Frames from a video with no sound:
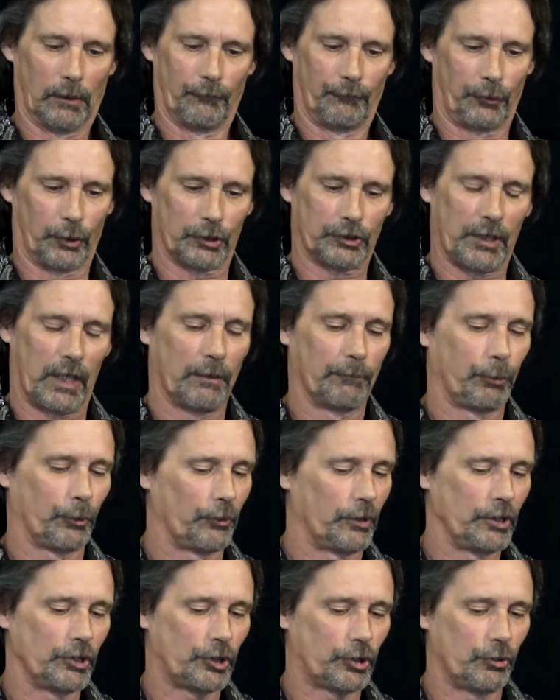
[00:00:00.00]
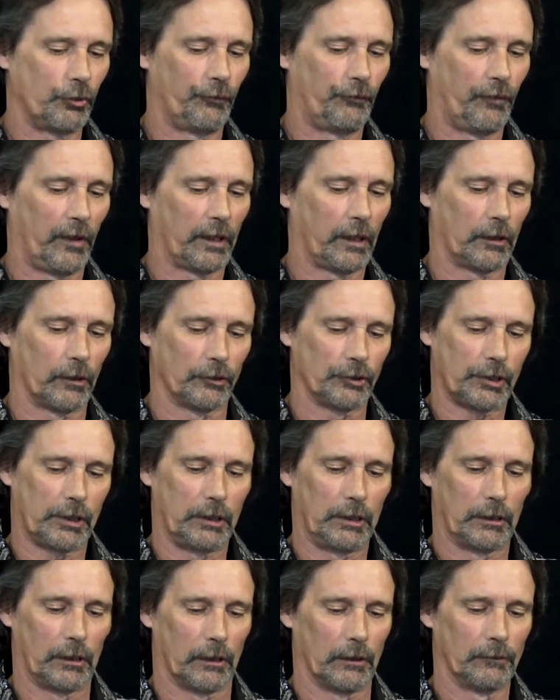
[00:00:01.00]
For example, these two fingers
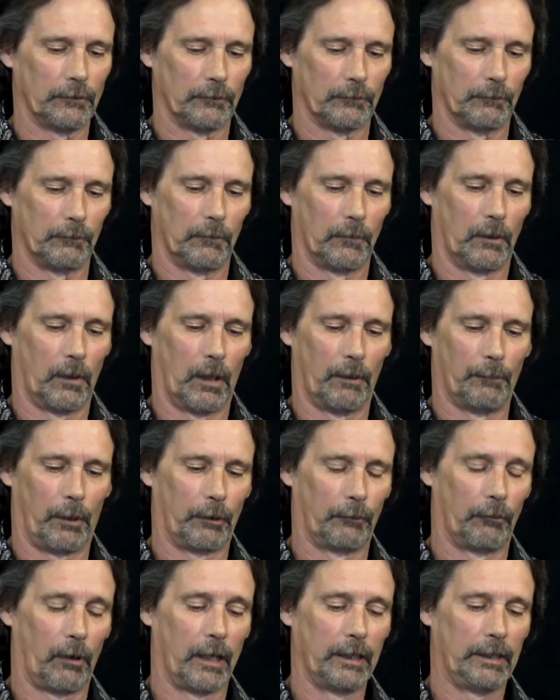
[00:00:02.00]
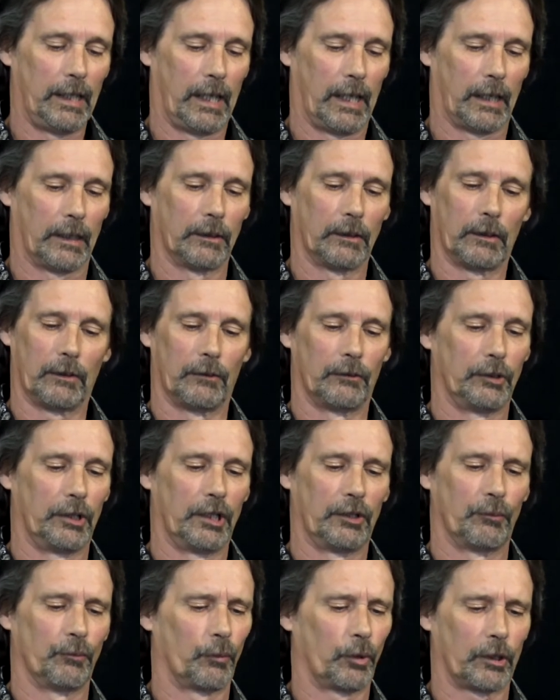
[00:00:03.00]
here on my right hand
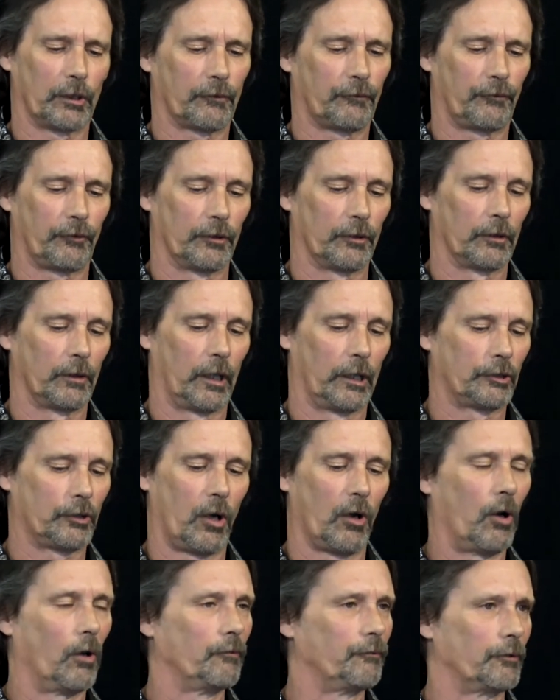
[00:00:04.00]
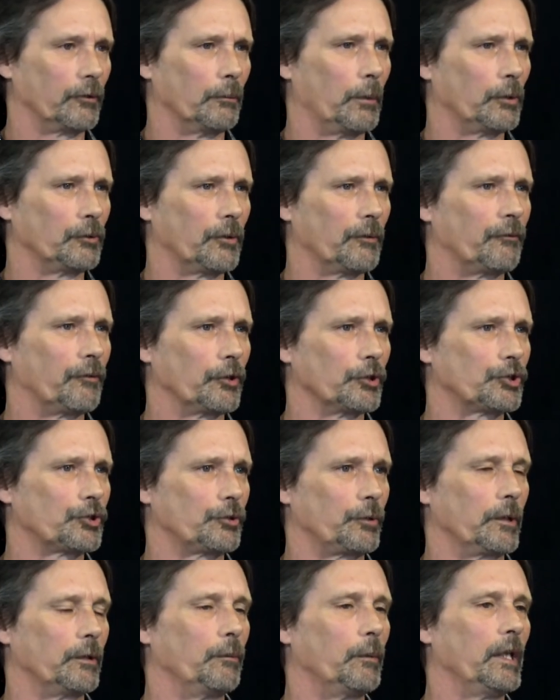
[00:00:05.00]
didn't work at all for about the first
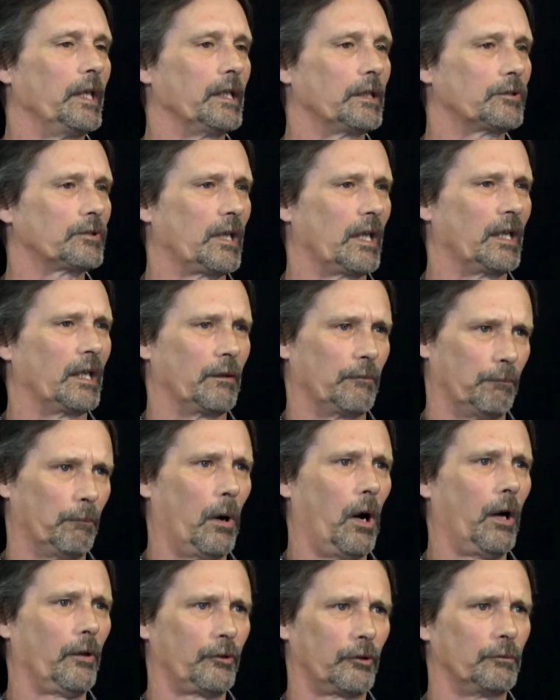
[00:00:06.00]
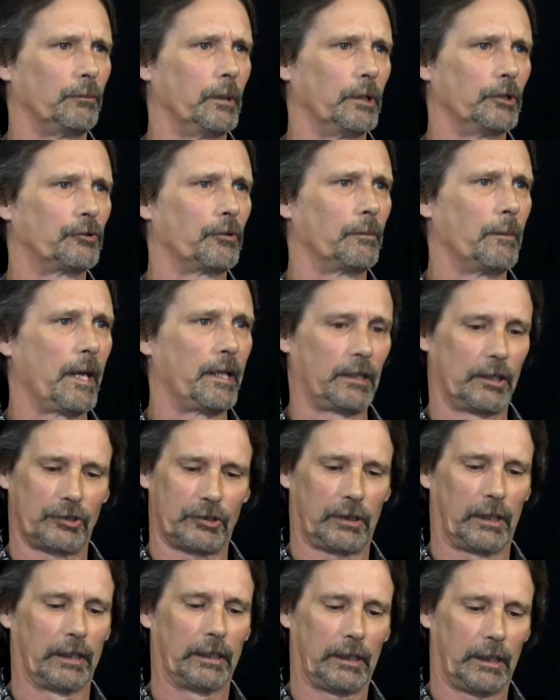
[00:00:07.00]
3 weeks, and it bothered me
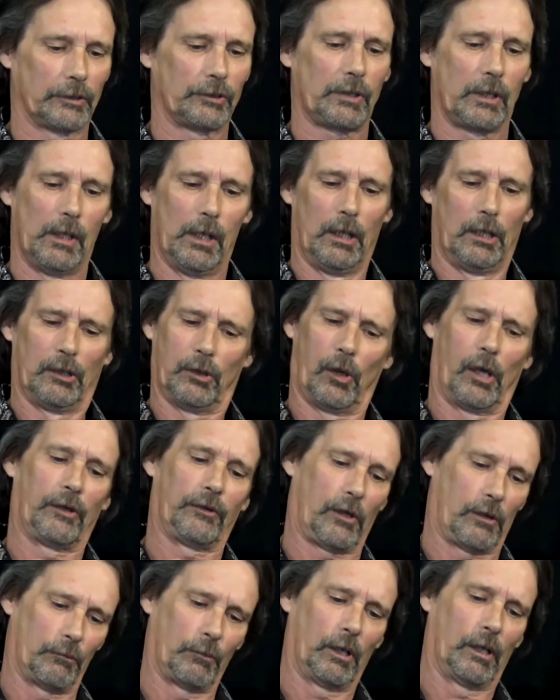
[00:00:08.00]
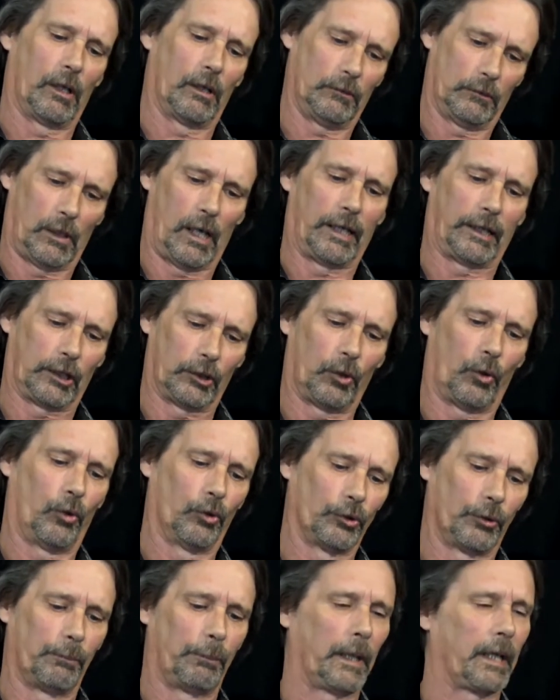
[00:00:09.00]
tremendously, because, you know, I thought, well, I could
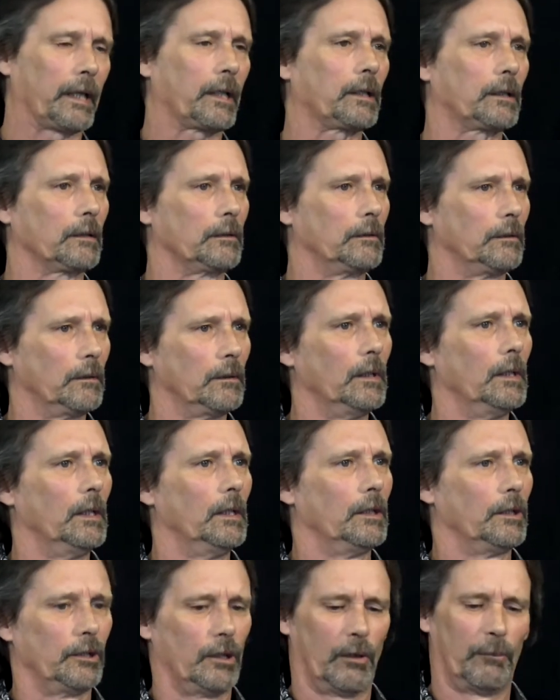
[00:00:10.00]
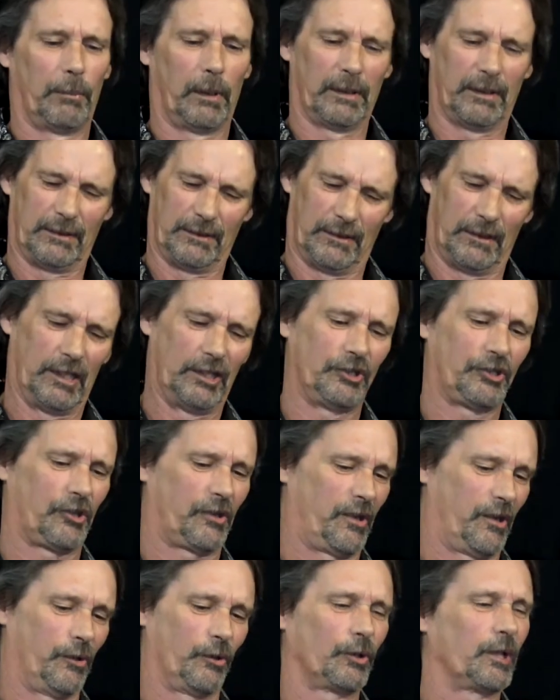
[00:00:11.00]
hold a pick, and, you know, but
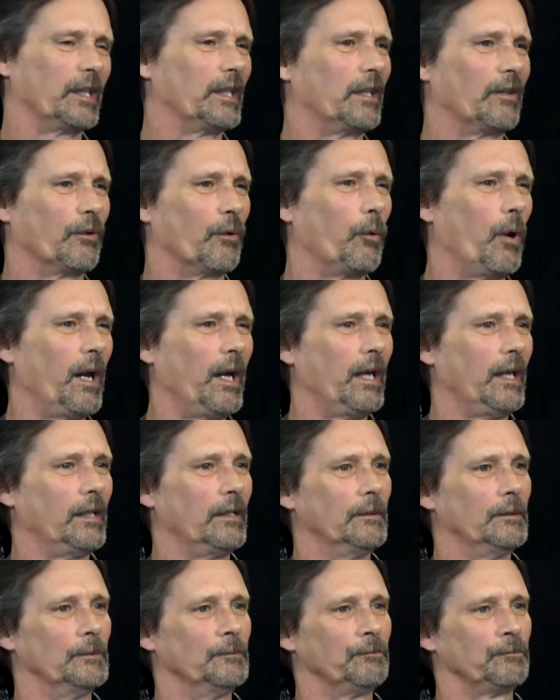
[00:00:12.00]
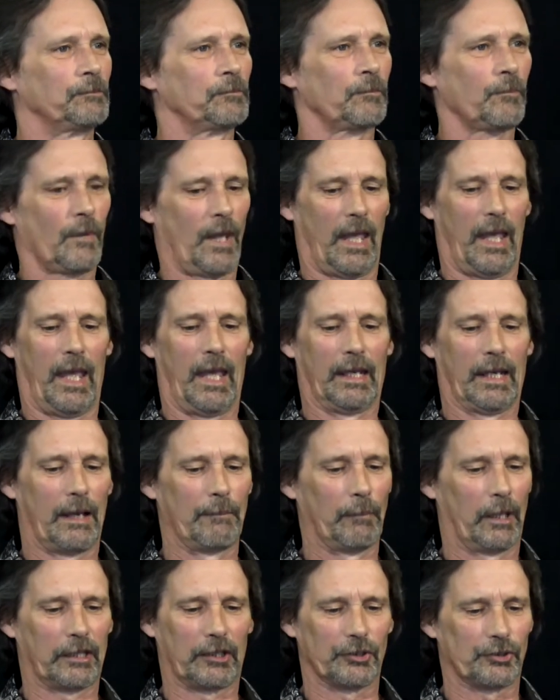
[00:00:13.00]
they'll get in the way. Yeah. And
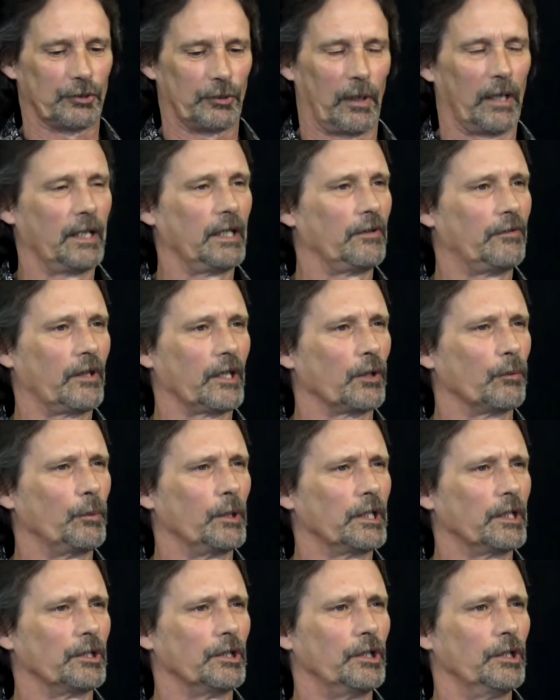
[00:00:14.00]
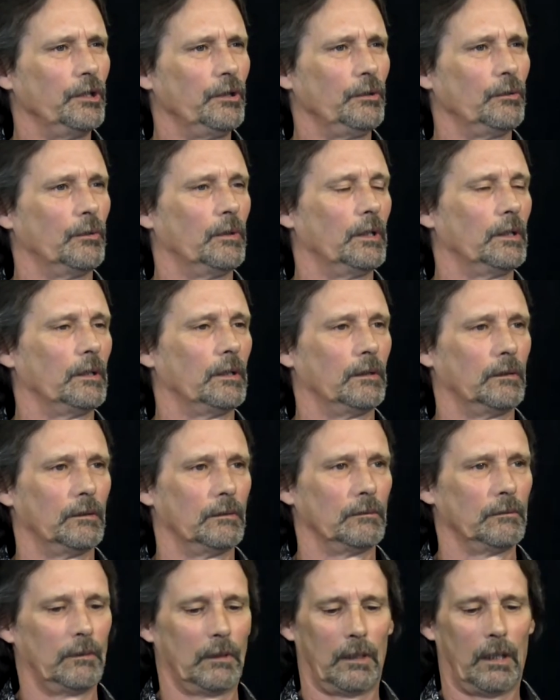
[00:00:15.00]
I'm like, is there anything we can do?
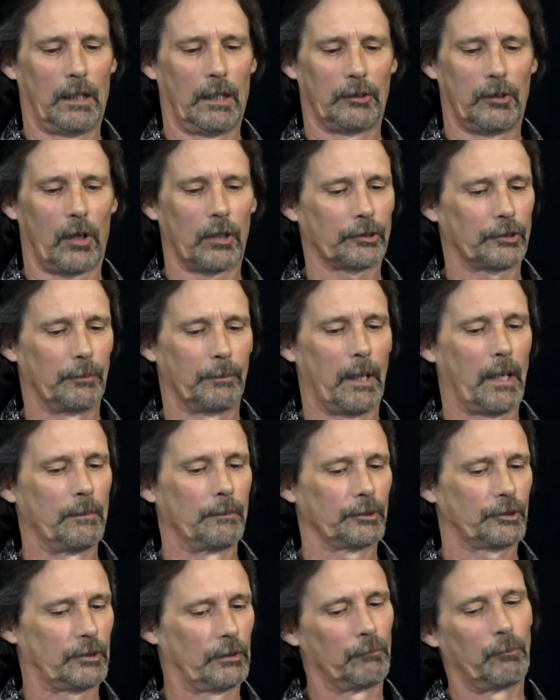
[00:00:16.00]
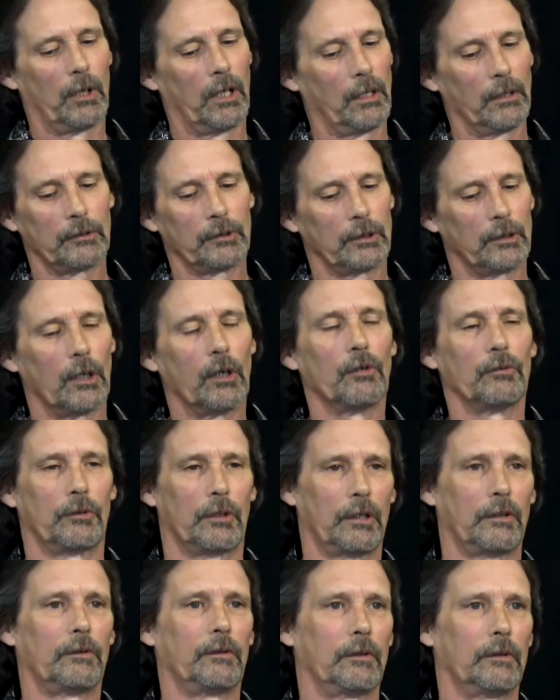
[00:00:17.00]
And Dr. Bouma said, well, you know,
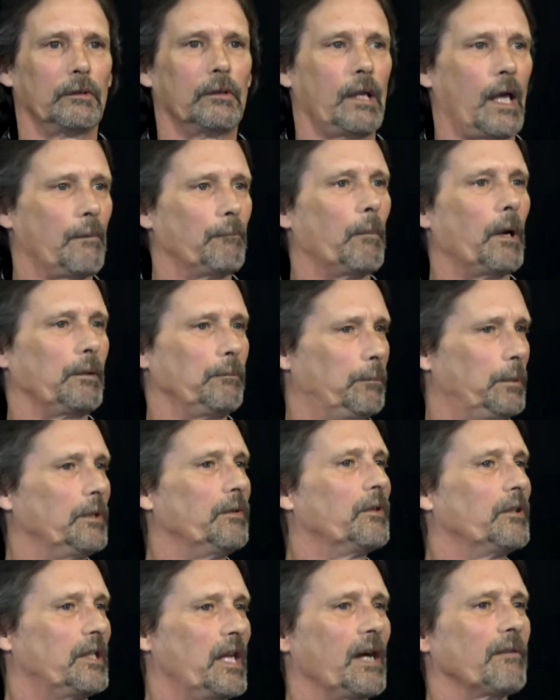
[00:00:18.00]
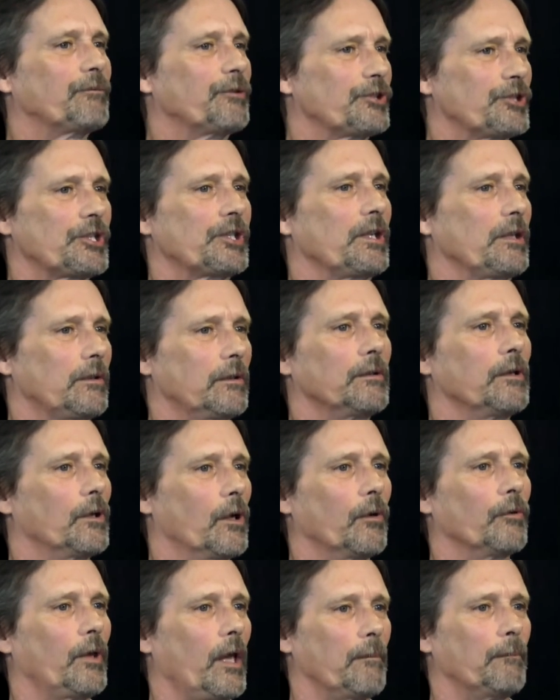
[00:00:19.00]
that might be the deficit, you
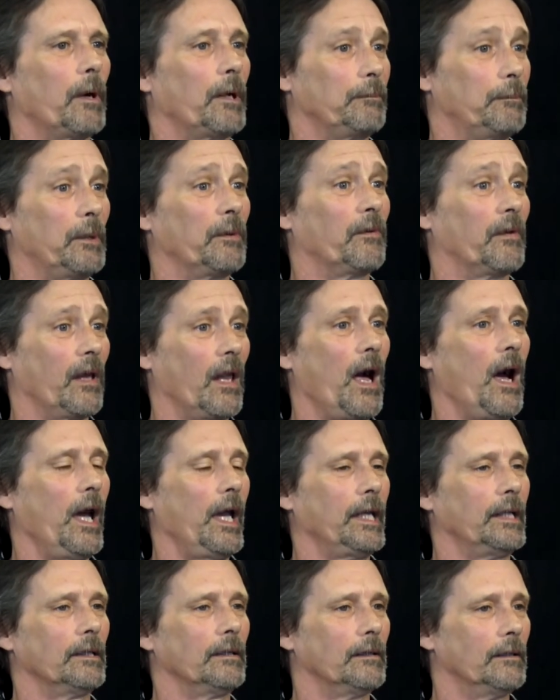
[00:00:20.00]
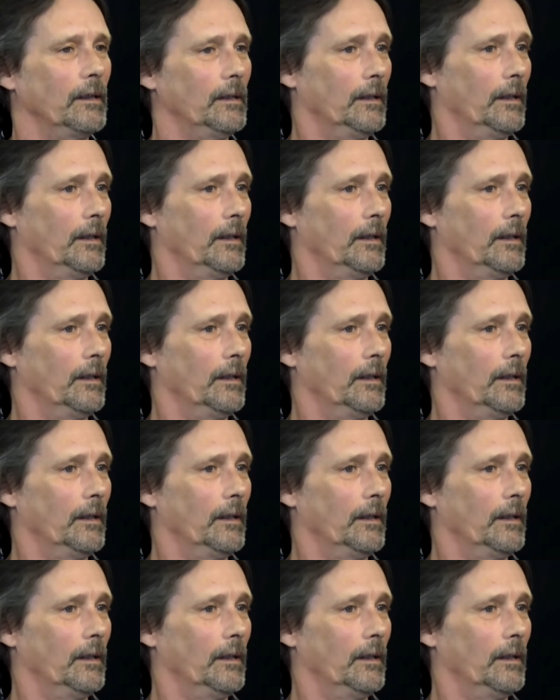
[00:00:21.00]
know, that might be the line.